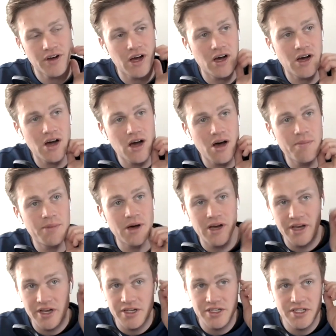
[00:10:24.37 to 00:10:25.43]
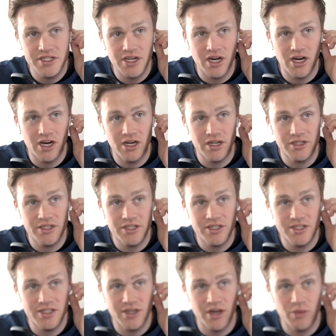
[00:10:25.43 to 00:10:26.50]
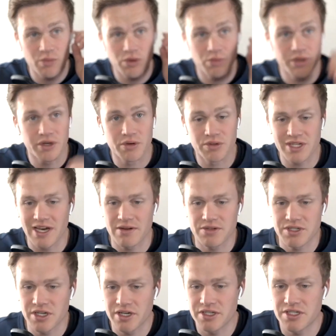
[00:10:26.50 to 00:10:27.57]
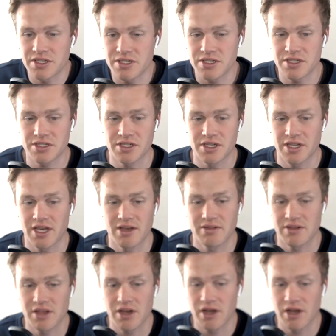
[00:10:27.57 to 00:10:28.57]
our buyers are what we call downsizers. So they're